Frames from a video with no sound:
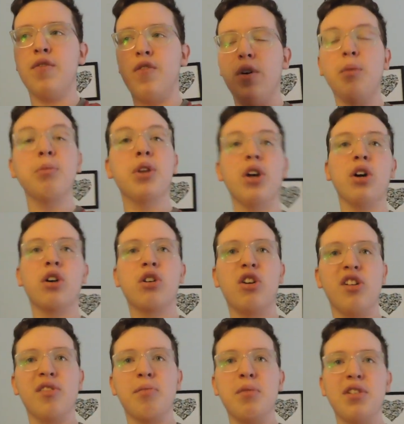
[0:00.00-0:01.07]
filmed on
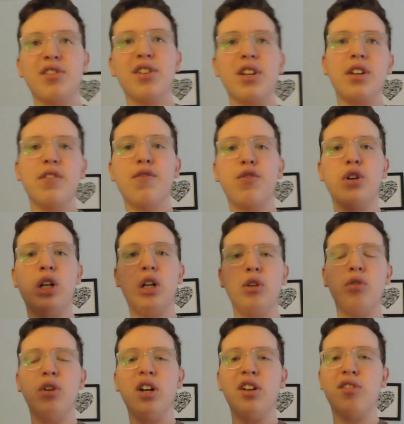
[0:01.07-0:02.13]
Christmas Eve, which
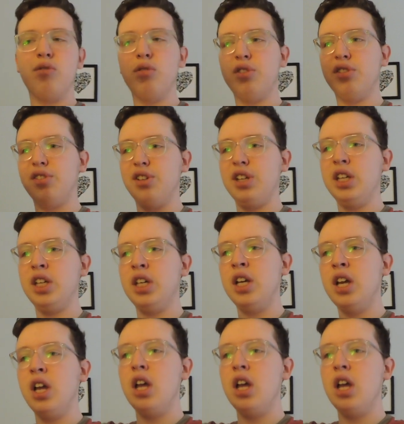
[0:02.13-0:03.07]
you guys will see